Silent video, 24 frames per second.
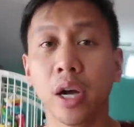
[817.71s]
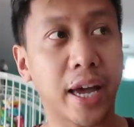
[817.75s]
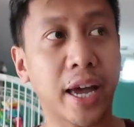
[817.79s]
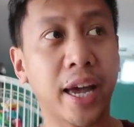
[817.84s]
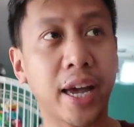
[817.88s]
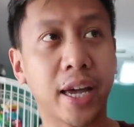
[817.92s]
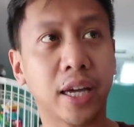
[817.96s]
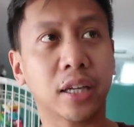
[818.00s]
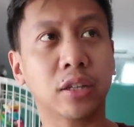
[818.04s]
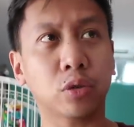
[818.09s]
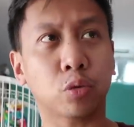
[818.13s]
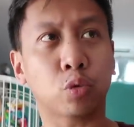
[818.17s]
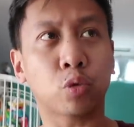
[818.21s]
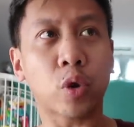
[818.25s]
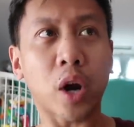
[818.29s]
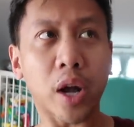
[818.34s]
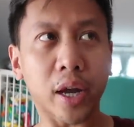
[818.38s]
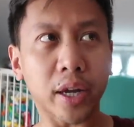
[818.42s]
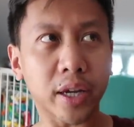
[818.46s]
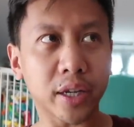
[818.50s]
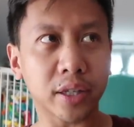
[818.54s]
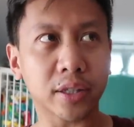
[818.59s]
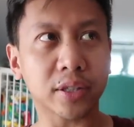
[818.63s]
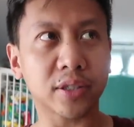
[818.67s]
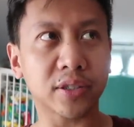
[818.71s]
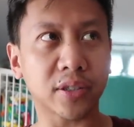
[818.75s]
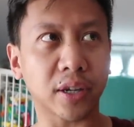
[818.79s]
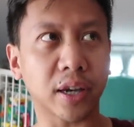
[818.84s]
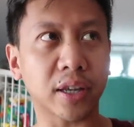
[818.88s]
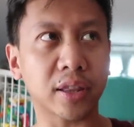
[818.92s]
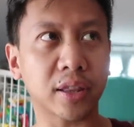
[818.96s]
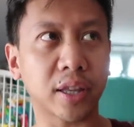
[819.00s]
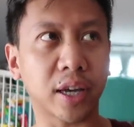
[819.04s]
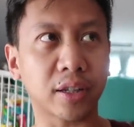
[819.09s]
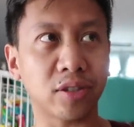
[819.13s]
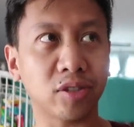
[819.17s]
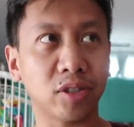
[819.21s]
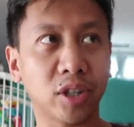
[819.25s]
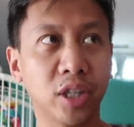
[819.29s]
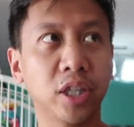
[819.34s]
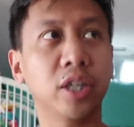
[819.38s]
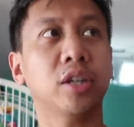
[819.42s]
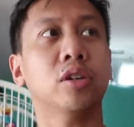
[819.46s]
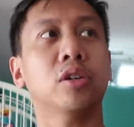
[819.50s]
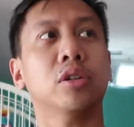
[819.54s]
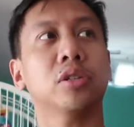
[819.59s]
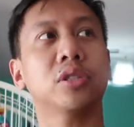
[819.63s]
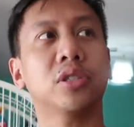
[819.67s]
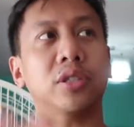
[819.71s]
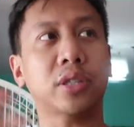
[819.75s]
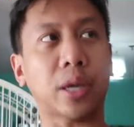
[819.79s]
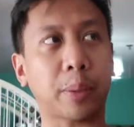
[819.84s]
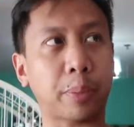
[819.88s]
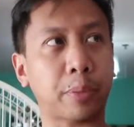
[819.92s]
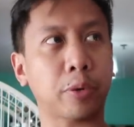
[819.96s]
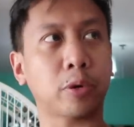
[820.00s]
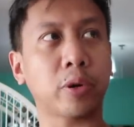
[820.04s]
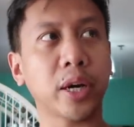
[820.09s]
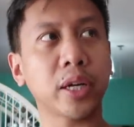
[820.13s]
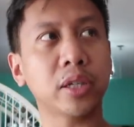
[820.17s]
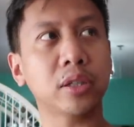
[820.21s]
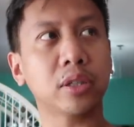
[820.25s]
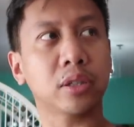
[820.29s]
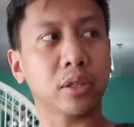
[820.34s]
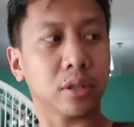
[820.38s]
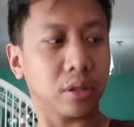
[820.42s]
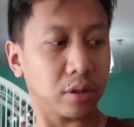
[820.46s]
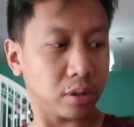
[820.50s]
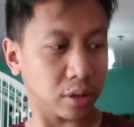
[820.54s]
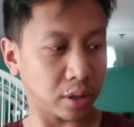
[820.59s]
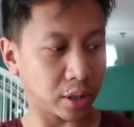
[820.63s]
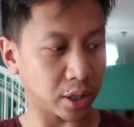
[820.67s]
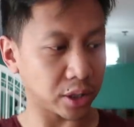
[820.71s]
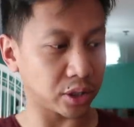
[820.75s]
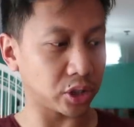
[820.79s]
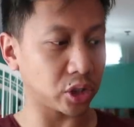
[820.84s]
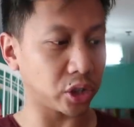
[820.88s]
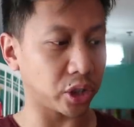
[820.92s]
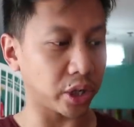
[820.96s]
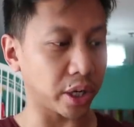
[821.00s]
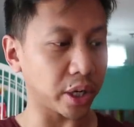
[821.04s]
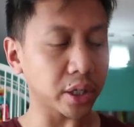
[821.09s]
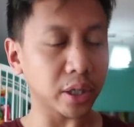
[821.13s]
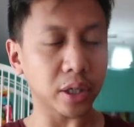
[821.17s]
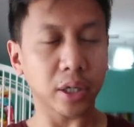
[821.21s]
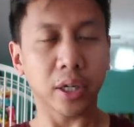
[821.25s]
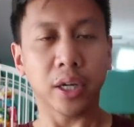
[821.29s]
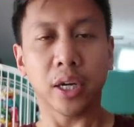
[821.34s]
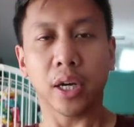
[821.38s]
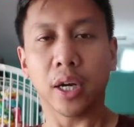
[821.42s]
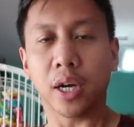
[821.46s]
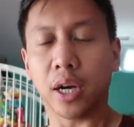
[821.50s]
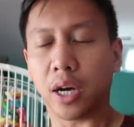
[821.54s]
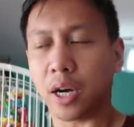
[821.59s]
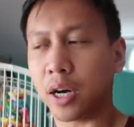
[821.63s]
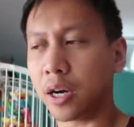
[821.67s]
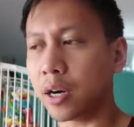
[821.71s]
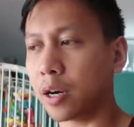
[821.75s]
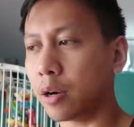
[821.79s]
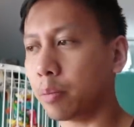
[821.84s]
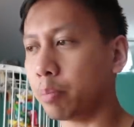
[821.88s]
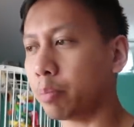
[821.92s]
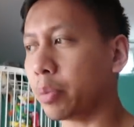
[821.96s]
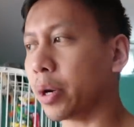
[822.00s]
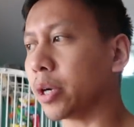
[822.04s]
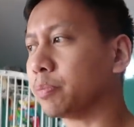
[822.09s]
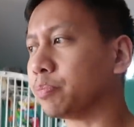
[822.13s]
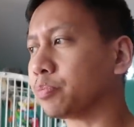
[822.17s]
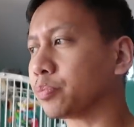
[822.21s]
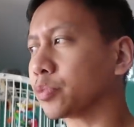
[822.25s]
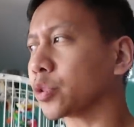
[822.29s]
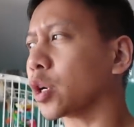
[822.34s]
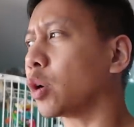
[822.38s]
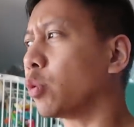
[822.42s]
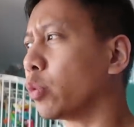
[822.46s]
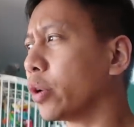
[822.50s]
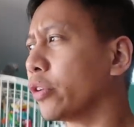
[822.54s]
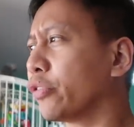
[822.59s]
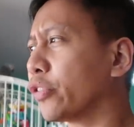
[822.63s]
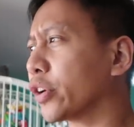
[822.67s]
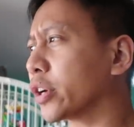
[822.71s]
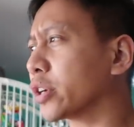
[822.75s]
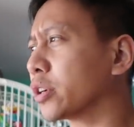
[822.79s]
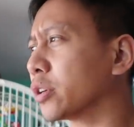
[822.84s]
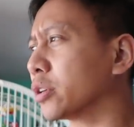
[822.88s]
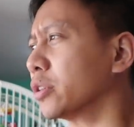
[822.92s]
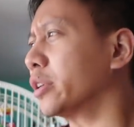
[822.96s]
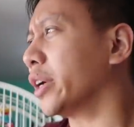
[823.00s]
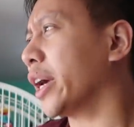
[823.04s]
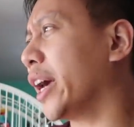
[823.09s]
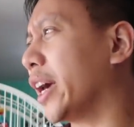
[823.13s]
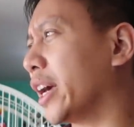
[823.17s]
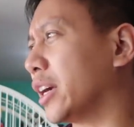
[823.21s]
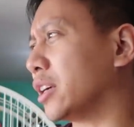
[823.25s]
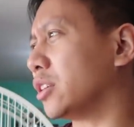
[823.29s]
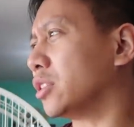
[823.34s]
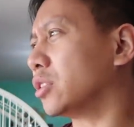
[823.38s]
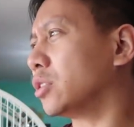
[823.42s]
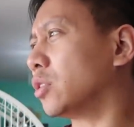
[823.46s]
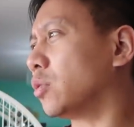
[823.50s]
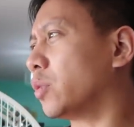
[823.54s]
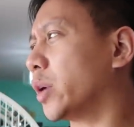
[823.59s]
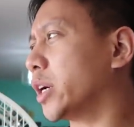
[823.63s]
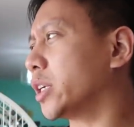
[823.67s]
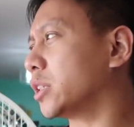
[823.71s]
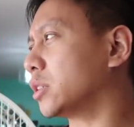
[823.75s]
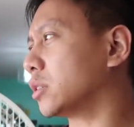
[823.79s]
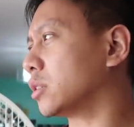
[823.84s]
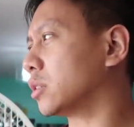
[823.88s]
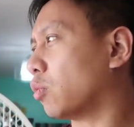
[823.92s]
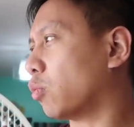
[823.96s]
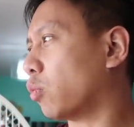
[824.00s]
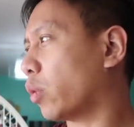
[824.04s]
And Ryan said that he could separate this chick, um, but we figured, hey, you know what?